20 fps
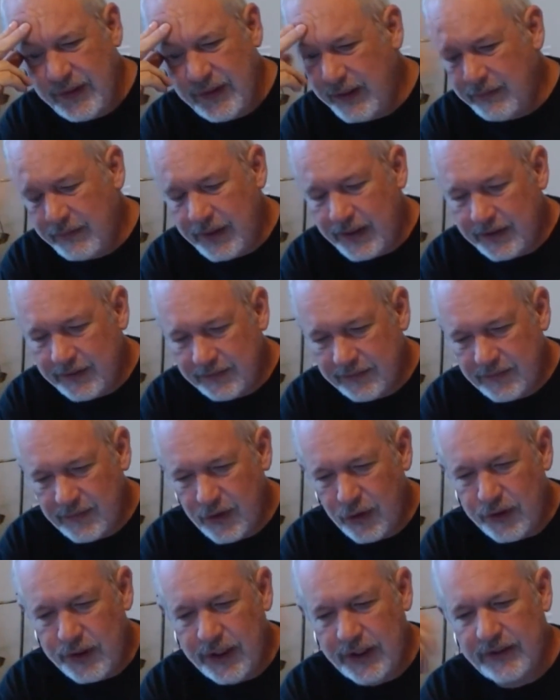Anyway.
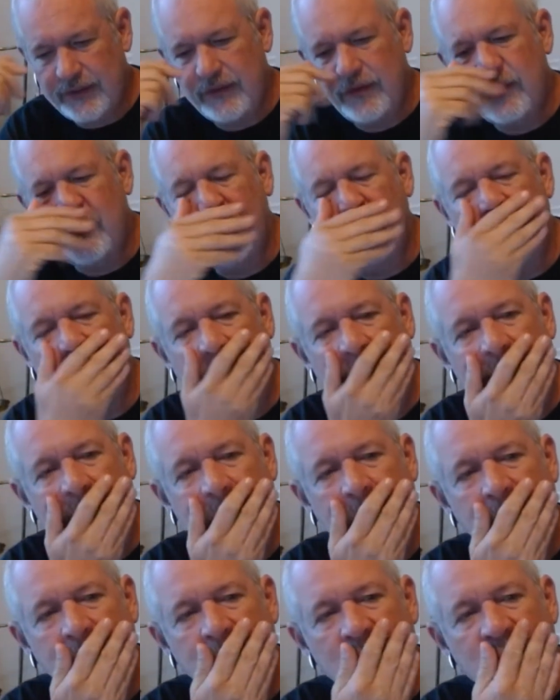Okay. So
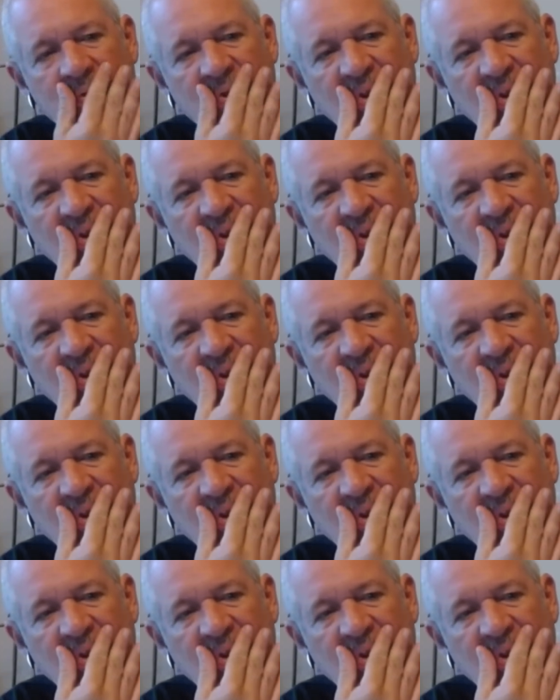then,